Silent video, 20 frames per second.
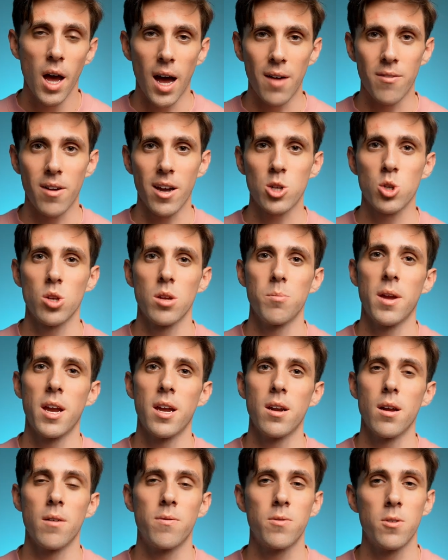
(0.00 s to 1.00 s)
I've actually
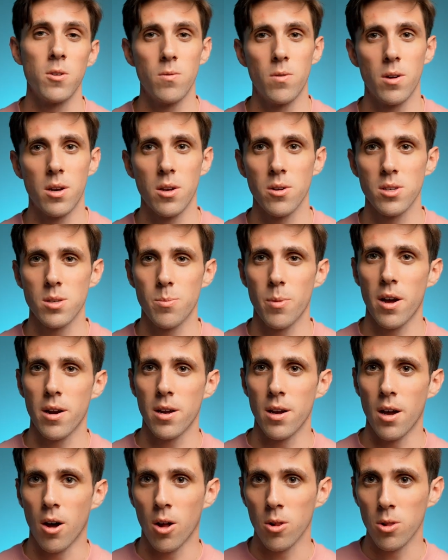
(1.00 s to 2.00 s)
made a few videos about
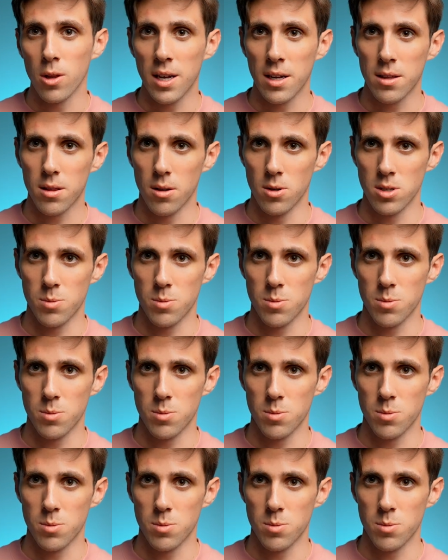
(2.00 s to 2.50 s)
it, I'll link those